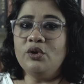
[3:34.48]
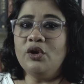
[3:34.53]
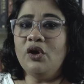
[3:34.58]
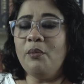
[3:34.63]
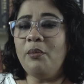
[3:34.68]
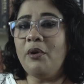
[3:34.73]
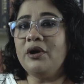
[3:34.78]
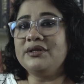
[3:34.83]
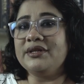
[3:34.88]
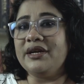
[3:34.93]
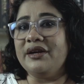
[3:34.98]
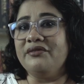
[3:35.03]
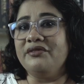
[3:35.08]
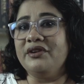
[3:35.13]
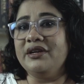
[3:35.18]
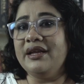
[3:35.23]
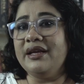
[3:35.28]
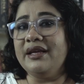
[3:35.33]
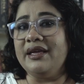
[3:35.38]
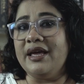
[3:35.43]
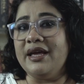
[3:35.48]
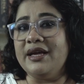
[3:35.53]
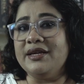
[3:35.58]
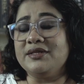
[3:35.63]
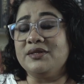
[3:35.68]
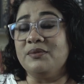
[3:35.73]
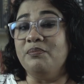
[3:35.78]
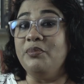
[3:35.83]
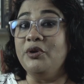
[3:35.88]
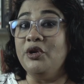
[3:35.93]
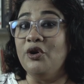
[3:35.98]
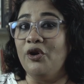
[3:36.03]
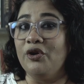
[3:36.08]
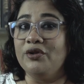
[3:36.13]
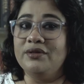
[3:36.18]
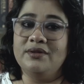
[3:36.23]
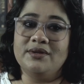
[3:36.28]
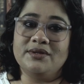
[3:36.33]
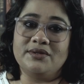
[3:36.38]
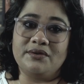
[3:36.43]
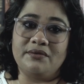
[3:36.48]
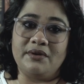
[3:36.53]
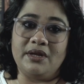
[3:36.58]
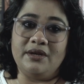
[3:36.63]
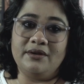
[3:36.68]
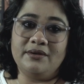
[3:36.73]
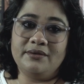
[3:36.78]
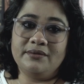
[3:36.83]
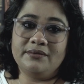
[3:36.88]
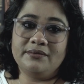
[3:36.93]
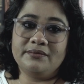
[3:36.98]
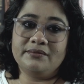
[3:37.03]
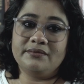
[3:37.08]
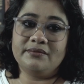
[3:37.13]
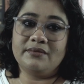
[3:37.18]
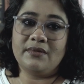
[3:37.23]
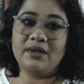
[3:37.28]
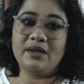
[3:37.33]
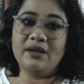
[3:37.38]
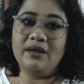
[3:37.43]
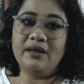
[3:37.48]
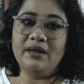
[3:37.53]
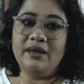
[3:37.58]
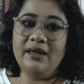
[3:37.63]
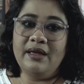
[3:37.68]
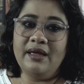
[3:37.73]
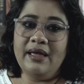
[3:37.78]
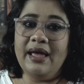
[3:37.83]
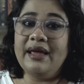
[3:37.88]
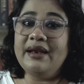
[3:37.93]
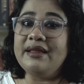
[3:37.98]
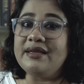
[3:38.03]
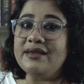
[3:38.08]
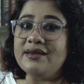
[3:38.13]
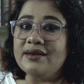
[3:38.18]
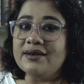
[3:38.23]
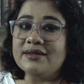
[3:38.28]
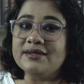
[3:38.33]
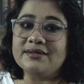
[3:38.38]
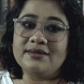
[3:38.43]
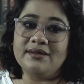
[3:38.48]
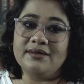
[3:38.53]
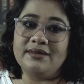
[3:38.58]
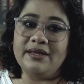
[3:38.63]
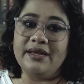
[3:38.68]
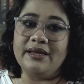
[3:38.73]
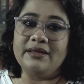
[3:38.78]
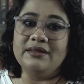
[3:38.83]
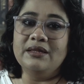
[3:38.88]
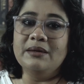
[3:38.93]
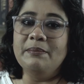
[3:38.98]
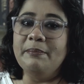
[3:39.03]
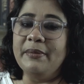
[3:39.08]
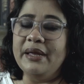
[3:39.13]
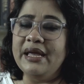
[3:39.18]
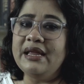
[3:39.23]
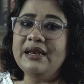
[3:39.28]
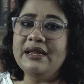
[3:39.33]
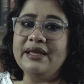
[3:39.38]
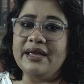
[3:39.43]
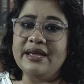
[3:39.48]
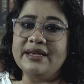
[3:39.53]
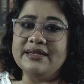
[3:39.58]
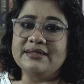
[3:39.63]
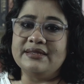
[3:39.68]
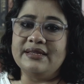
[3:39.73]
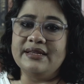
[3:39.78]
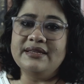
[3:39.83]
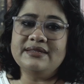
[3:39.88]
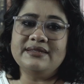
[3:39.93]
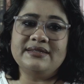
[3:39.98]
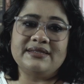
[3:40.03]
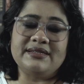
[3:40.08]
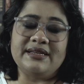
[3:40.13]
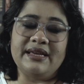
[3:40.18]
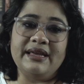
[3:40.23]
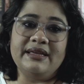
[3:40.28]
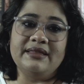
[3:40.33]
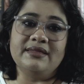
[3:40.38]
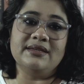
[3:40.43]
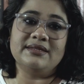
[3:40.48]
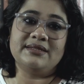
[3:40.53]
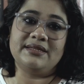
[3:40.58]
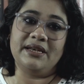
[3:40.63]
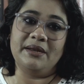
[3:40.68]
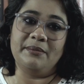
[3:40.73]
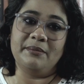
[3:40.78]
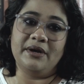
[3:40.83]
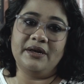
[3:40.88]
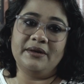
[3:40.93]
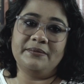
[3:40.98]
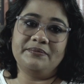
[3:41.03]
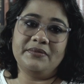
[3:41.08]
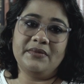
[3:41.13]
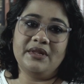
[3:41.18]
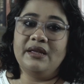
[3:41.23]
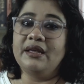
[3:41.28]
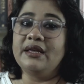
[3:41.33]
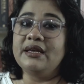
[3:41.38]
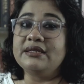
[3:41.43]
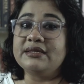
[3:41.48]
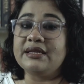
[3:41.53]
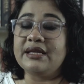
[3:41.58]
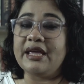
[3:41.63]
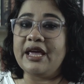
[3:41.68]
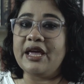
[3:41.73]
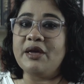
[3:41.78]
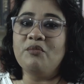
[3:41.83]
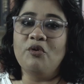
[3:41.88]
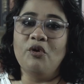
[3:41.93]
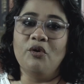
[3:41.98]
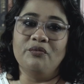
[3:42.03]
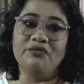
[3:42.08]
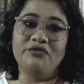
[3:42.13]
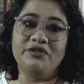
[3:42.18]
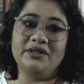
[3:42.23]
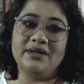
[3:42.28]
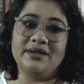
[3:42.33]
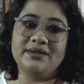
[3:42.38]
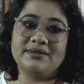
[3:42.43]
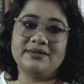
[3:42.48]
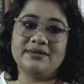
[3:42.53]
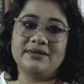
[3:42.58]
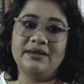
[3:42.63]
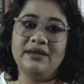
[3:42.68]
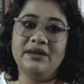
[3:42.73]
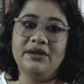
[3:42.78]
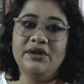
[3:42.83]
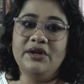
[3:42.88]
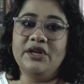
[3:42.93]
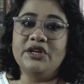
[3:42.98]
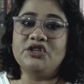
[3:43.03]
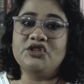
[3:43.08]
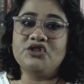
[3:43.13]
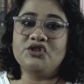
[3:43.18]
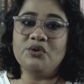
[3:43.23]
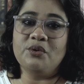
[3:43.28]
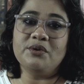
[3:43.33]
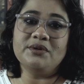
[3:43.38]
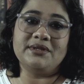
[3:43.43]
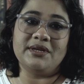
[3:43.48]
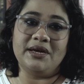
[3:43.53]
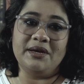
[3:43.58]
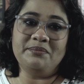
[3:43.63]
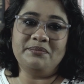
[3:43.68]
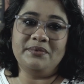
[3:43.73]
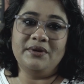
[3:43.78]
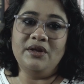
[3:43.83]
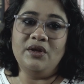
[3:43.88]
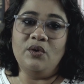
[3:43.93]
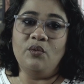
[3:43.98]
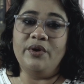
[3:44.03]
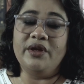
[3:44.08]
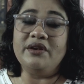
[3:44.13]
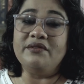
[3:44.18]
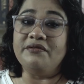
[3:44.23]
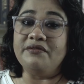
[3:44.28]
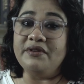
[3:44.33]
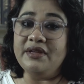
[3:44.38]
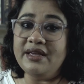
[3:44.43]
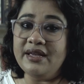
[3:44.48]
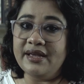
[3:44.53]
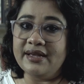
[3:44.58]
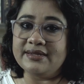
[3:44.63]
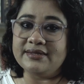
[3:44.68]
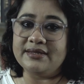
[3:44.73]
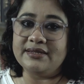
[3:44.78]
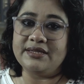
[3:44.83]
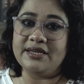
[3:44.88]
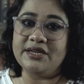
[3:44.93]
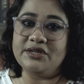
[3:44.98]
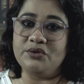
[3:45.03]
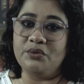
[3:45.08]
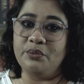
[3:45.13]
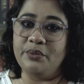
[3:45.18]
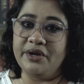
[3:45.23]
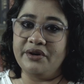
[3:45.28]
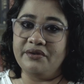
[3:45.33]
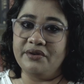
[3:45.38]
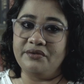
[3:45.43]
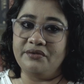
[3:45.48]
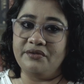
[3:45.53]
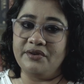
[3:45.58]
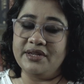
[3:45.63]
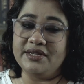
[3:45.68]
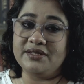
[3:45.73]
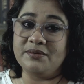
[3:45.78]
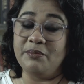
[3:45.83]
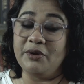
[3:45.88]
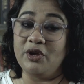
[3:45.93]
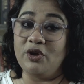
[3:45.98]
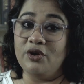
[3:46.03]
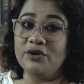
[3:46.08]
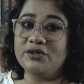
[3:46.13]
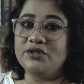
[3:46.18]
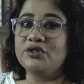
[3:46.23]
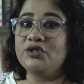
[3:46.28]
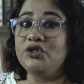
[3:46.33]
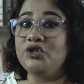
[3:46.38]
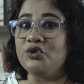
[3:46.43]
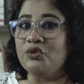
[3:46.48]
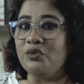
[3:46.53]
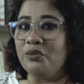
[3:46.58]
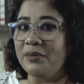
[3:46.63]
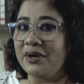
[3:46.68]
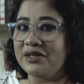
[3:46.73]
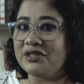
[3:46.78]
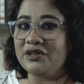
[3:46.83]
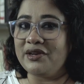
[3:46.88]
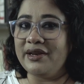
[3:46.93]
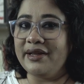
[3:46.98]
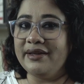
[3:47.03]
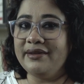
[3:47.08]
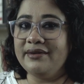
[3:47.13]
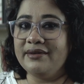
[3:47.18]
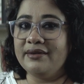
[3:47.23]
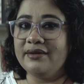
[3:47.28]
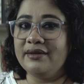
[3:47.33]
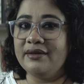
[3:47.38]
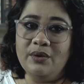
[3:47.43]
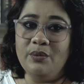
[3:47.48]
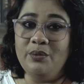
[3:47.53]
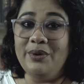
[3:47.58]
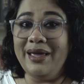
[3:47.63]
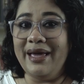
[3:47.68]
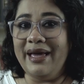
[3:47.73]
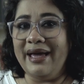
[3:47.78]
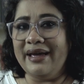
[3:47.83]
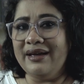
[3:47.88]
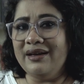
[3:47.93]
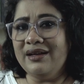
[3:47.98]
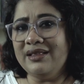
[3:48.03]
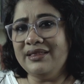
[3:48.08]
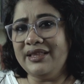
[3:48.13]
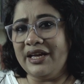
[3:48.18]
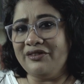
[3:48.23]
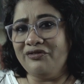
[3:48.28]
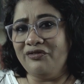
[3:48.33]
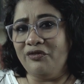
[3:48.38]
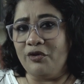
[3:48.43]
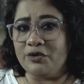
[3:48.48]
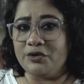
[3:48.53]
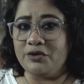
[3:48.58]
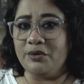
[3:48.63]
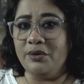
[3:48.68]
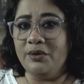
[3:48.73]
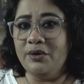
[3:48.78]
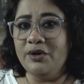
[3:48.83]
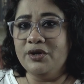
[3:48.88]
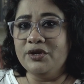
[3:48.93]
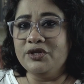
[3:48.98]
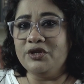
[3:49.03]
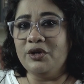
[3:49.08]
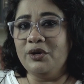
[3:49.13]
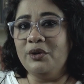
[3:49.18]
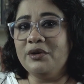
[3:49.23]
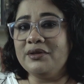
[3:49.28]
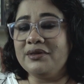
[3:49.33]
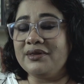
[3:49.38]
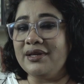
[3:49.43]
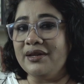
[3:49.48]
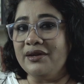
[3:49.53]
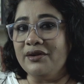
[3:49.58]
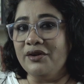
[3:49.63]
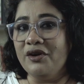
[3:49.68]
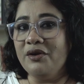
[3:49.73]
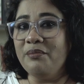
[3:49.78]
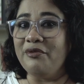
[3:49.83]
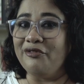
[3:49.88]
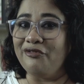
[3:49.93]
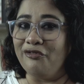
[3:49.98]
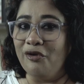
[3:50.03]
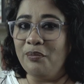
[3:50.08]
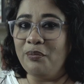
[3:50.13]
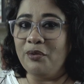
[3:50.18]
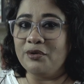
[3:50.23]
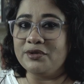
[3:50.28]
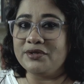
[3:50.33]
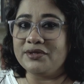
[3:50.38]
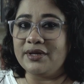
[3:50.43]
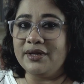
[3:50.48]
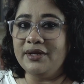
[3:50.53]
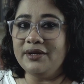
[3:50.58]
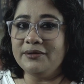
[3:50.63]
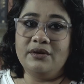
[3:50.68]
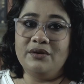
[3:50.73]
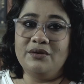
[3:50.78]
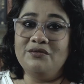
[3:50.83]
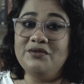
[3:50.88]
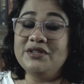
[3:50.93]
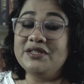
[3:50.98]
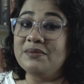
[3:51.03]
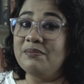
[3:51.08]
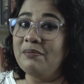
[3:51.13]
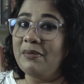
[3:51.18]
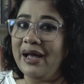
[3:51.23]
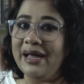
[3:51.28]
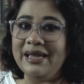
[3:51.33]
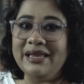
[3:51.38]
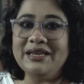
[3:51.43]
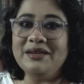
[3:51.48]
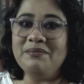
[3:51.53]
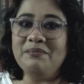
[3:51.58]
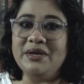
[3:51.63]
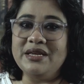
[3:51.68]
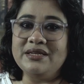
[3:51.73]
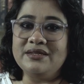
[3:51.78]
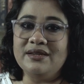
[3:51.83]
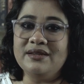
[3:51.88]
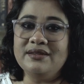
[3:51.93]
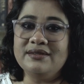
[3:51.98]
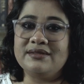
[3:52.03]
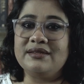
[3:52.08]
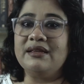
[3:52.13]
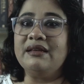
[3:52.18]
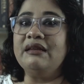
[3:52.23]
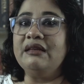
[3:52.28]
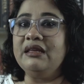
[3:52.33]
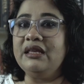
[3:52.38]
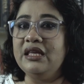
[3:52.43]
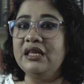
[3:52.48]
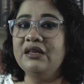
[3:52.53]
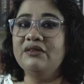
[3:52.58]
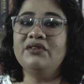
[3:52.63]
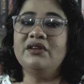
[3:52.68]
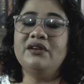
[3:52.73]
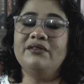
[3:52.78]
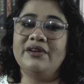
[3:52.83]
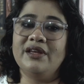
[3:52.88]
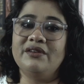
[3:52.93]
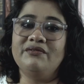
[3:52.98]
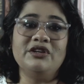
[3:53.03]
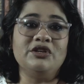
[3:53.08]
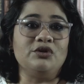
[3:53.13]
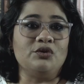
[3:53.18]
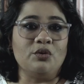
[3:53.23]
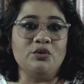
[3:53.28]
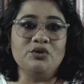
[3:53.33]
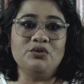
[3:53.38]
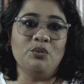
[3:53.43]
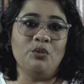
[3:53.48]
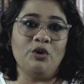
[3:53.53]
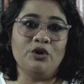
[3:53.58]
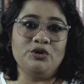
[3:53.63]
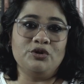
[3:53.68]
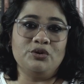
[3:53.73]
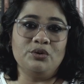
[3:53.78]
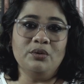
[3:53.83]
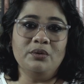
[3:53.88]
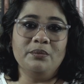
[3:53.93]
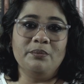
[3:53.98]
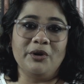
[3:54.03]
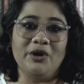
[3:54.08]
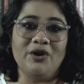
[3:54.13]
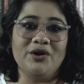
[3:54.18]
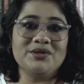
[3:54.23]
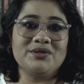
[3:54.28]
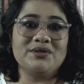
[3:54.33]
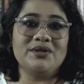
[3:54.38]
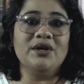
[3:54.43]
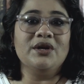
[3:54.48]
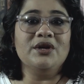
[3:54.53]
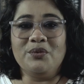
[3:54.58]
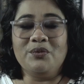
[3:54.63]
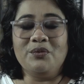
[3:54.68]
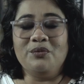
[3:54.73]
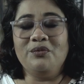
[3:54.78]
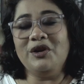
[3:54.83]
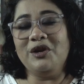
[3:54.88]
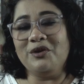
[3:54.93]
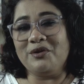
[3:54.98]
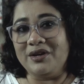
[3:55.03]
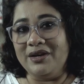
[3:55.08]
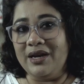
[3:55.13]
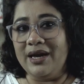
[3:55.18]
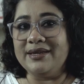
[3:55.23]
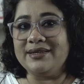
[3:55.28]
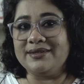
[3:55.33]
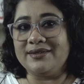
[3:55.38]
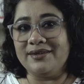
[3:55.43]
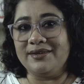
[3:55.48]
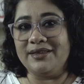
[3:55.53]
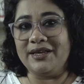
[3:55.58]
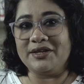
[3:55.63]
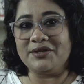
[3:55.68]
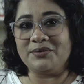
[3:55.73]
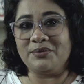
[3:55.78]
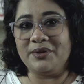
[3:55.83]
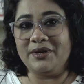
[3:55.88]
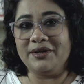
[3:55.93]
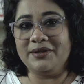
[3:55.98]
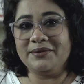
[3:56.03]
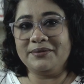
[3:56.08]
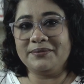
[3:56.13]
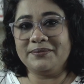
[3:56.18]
now about everyday gaze beyond the screen. And here's the thing, the male gaze didn't stay in the cinema. It came home with us. It shows up when we hesitate to wear a dress because too much leg. We angle that photo to look thinner before posting. We smile in meetings even when we don't want to because we look nicer that way.